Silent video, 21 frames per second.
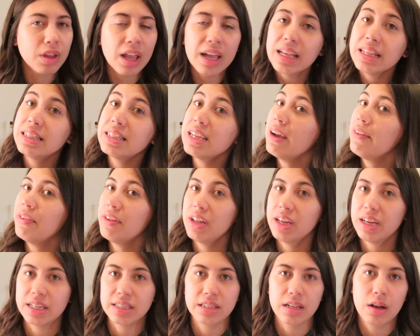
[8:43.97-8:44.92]
It
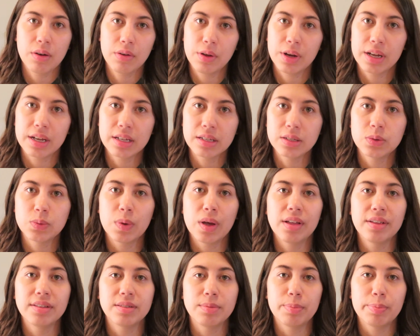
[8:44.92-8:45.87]
definitely does not work as
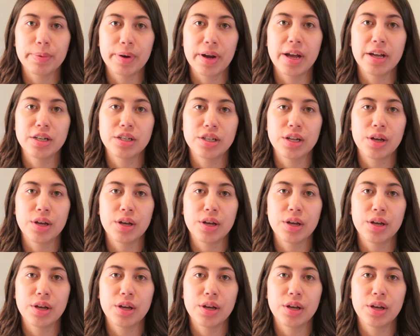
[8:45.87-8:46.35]
well as a brush.